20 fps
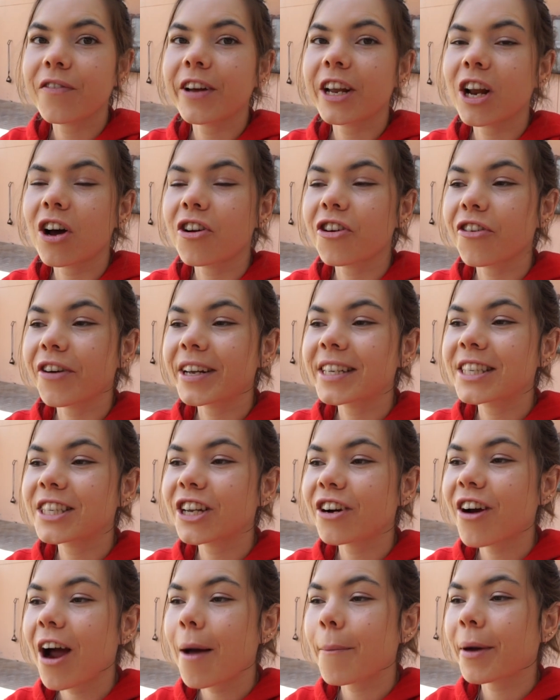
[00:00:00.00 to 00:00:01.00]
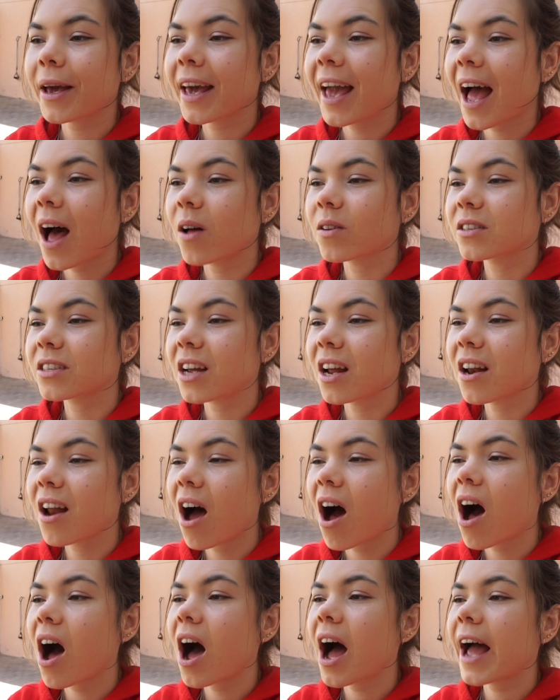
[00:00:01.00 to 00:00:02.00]
of it on her Instagram account and
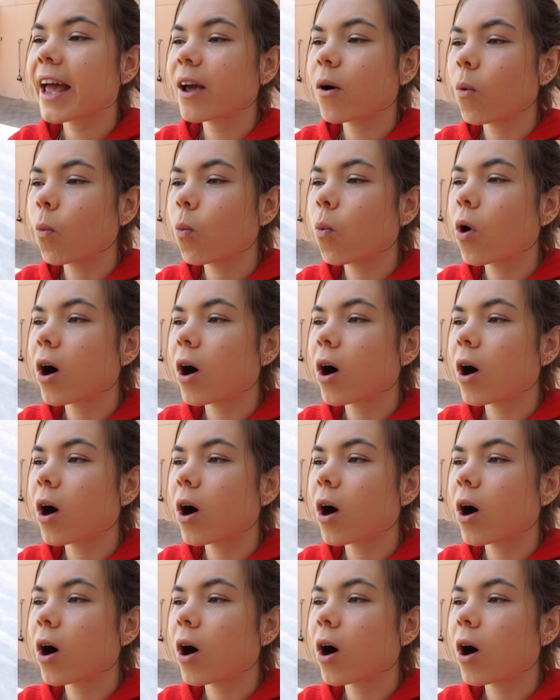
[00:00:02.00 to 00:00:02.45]
I